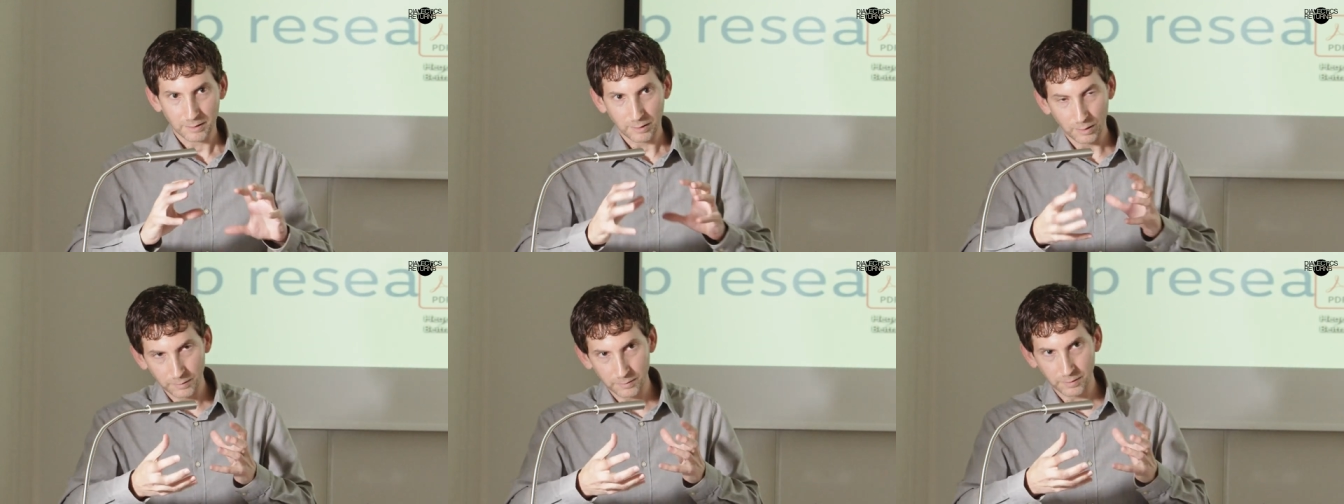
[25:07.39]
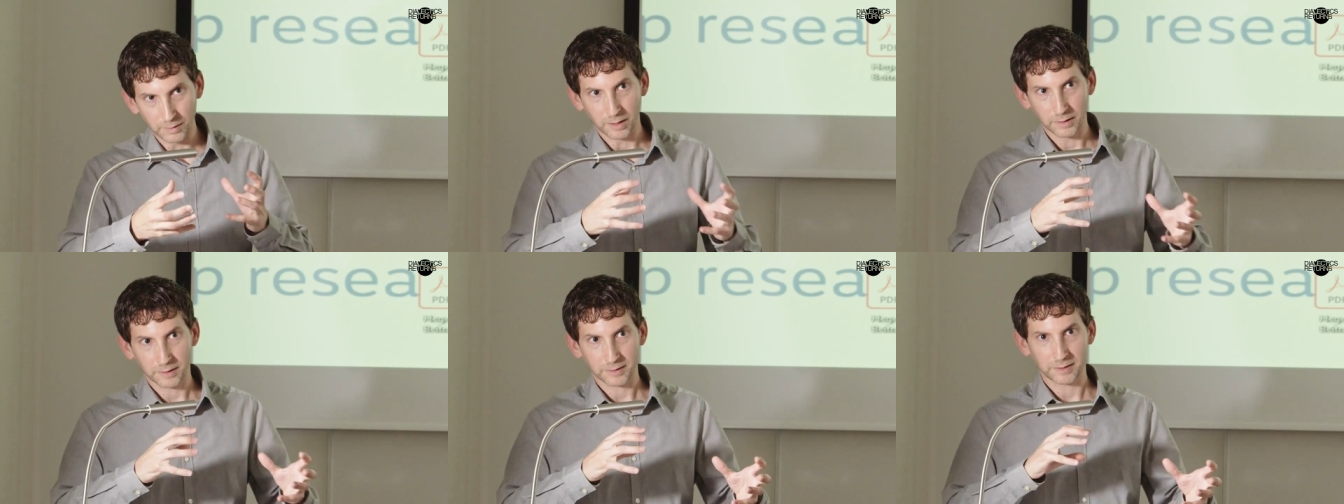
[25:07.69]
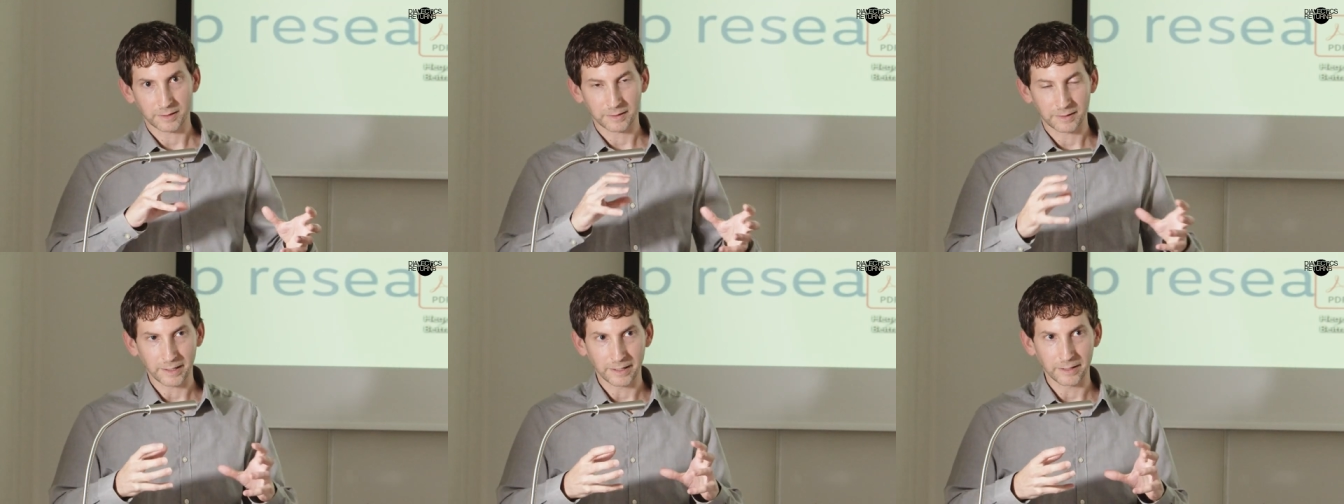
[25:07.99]

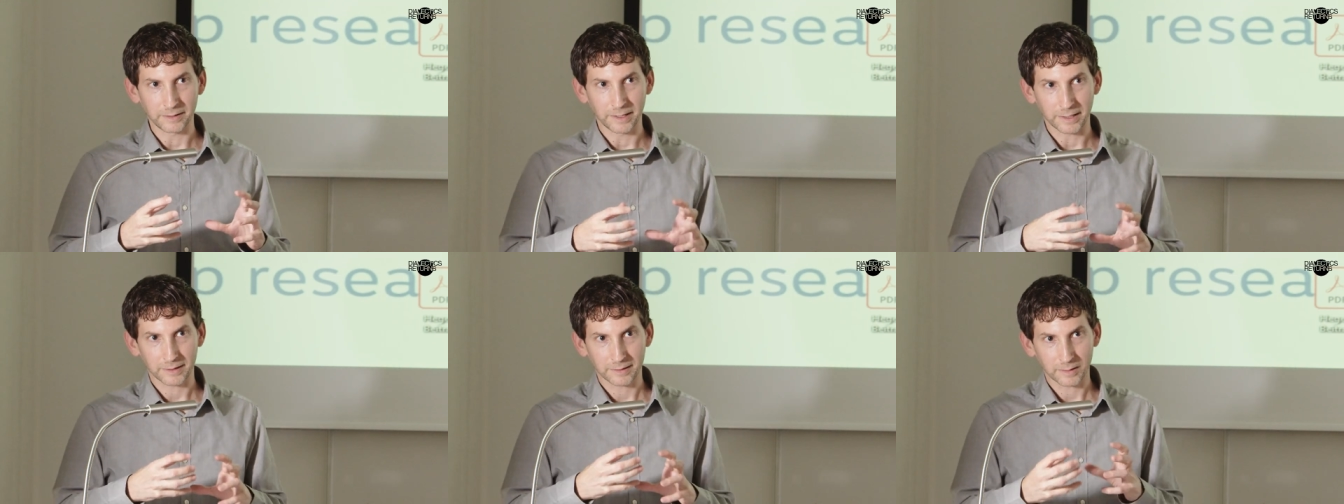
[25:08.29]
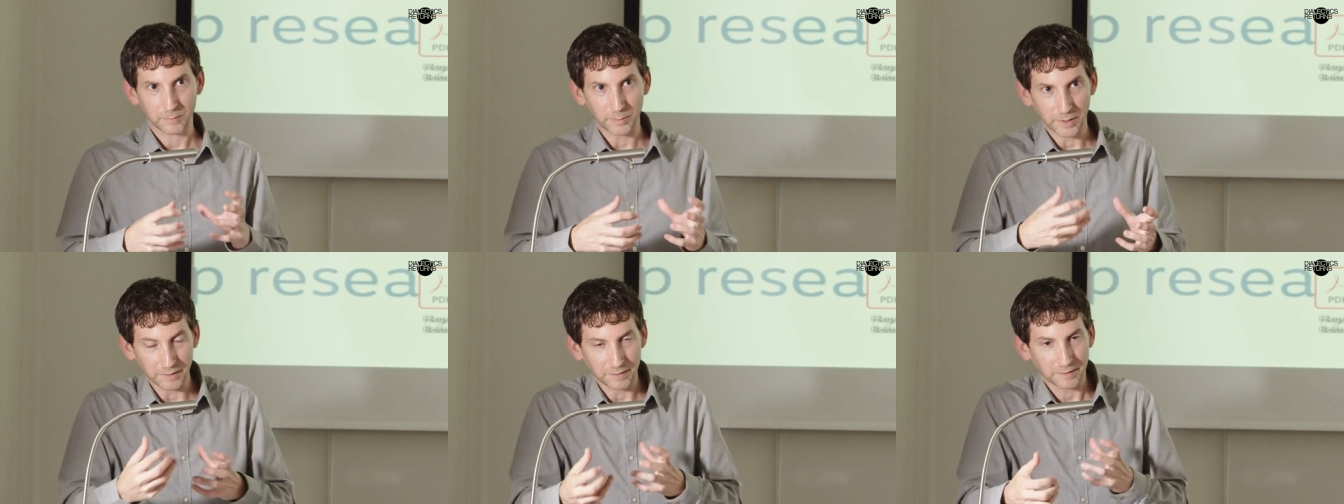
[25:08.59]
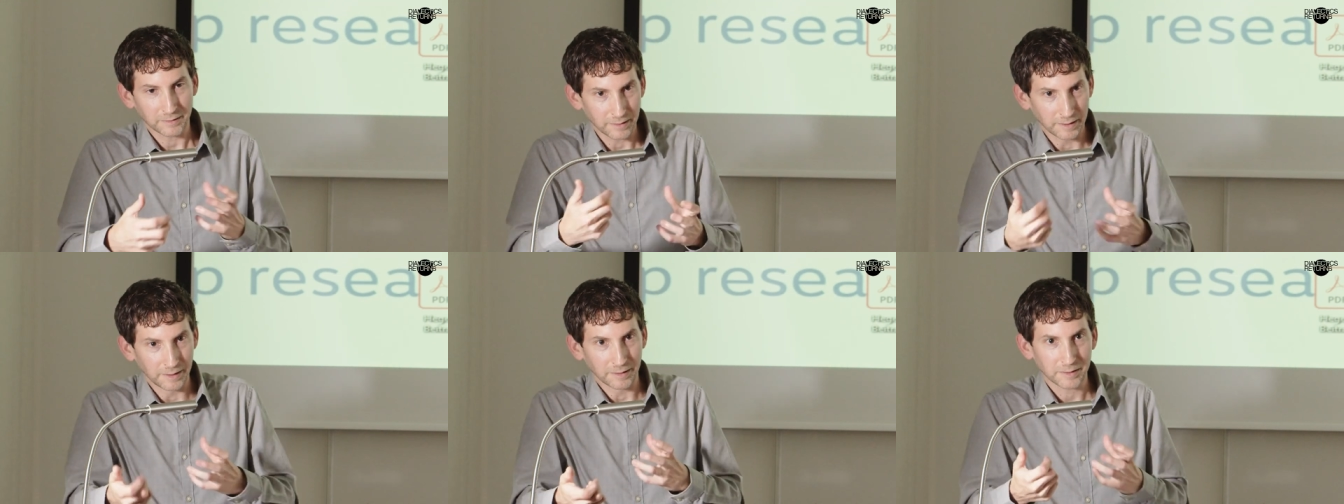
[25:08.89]
overarching dialectic, but
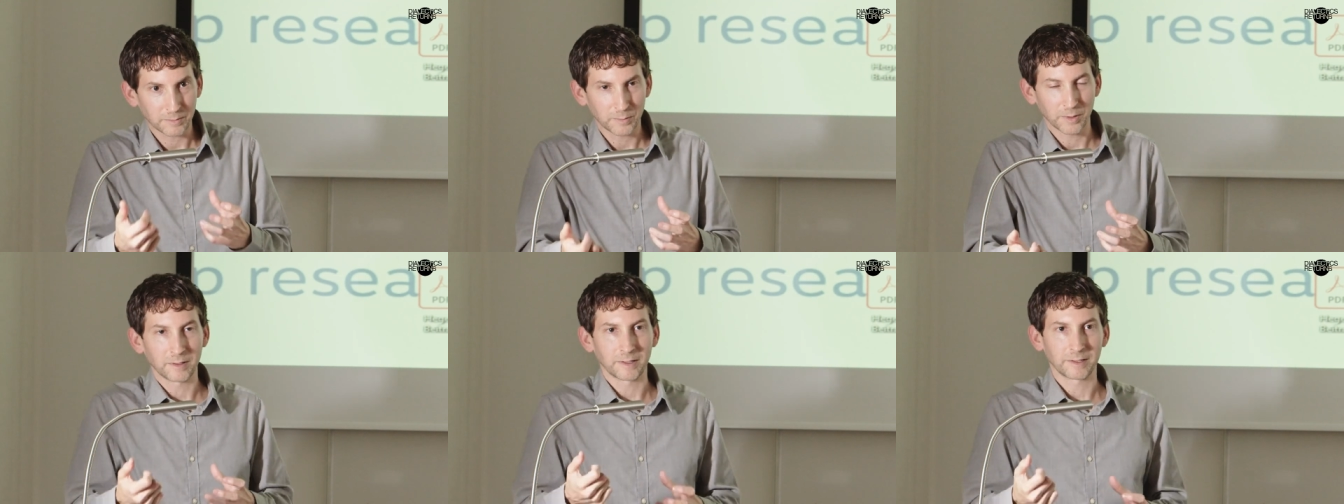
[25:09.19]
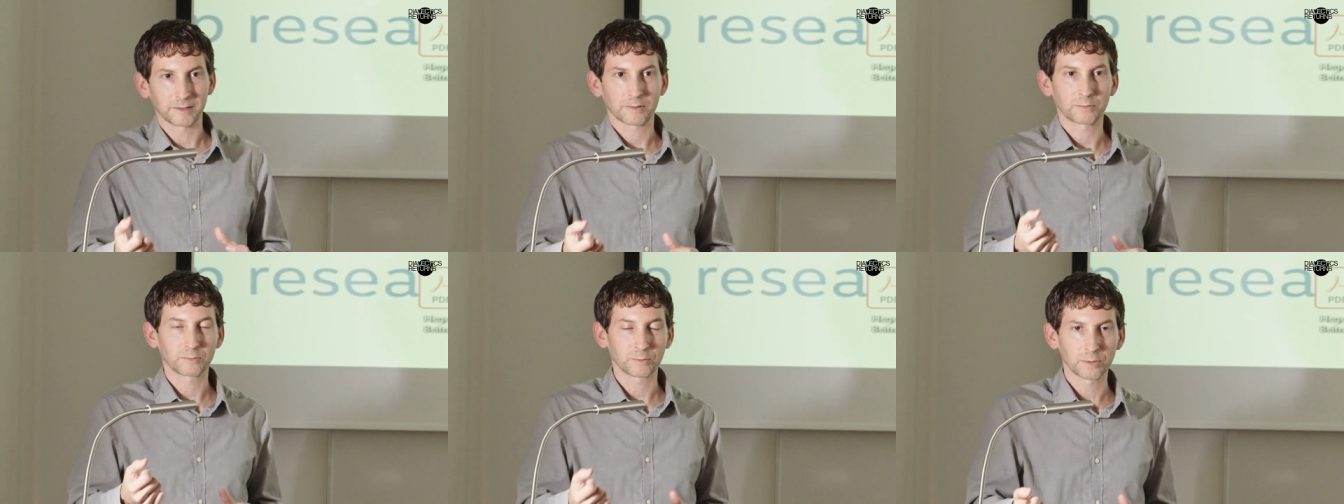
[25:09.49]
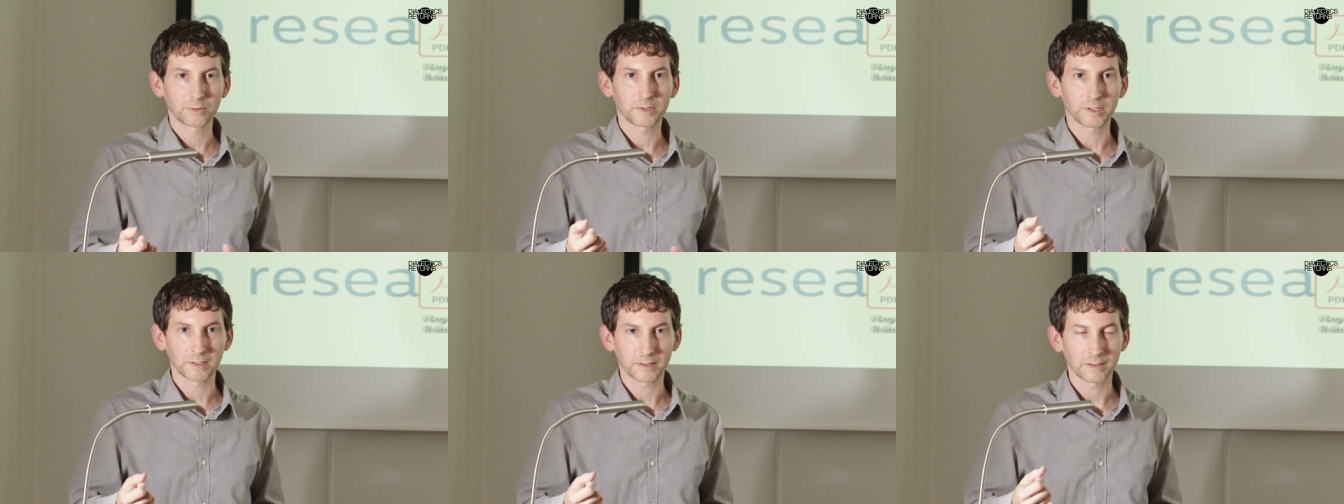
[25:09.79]
it's an experience
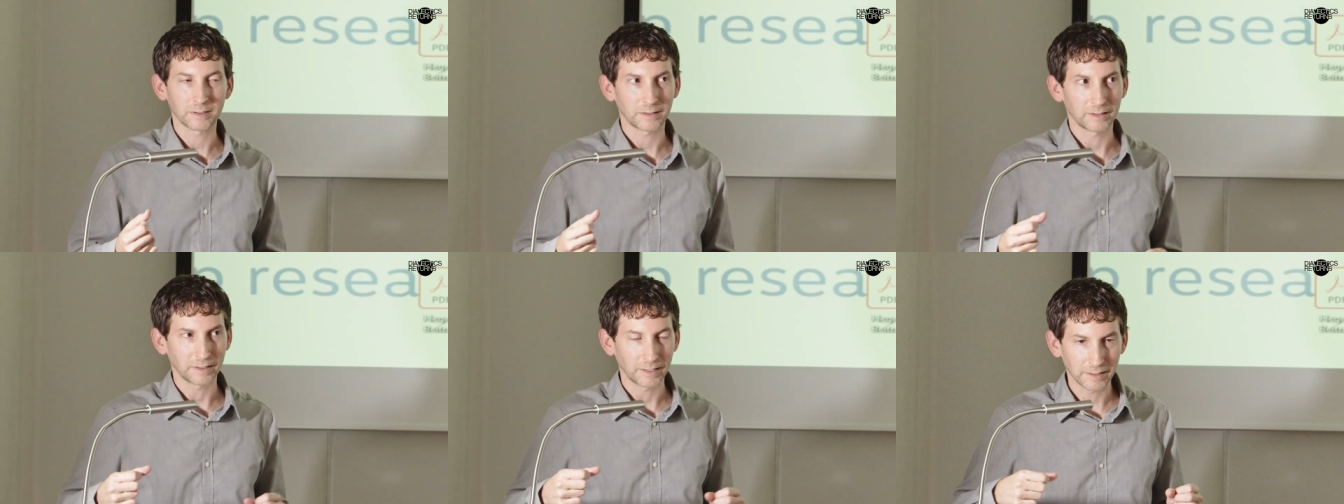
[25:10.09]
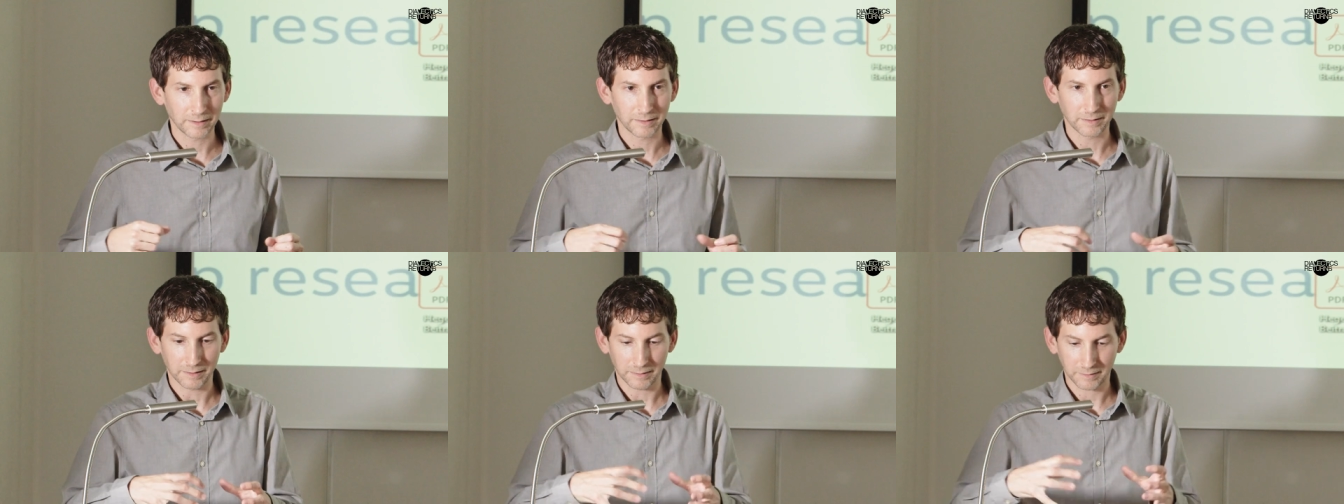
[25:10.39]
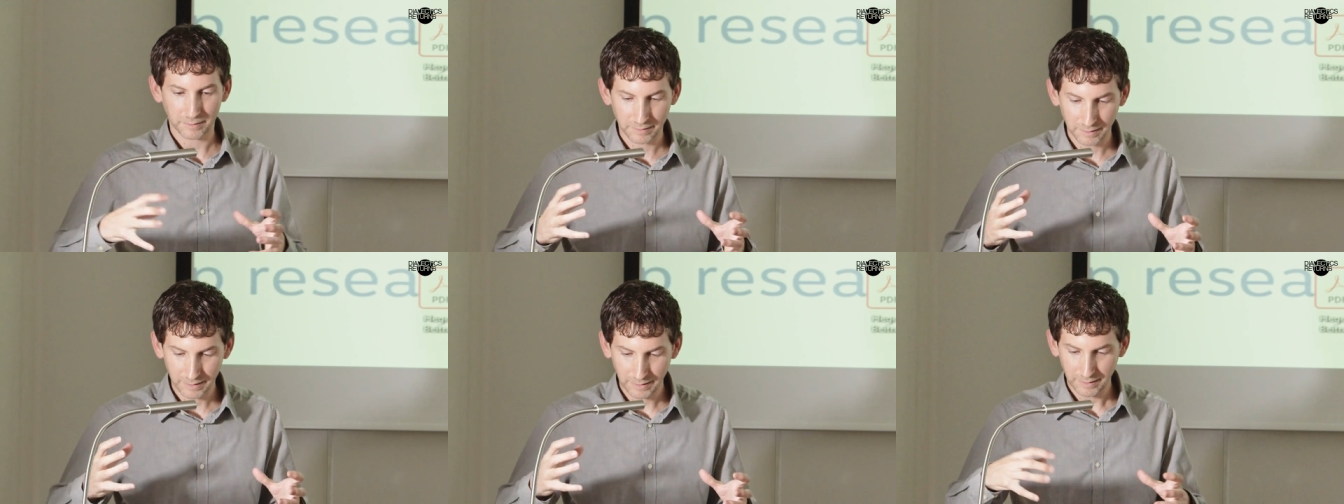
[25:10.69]
rooted in
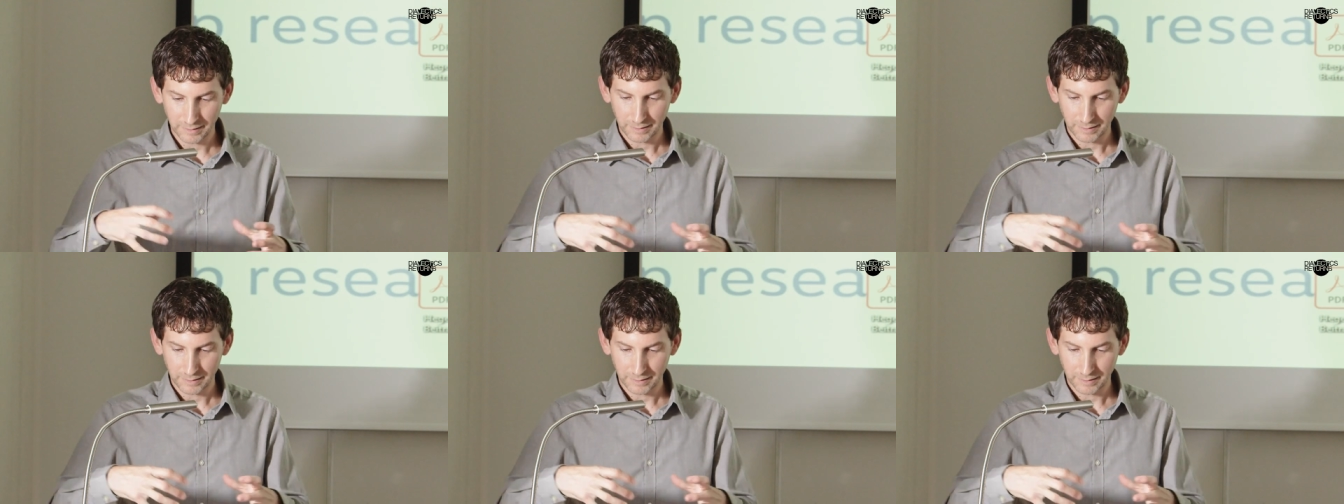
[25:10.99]
this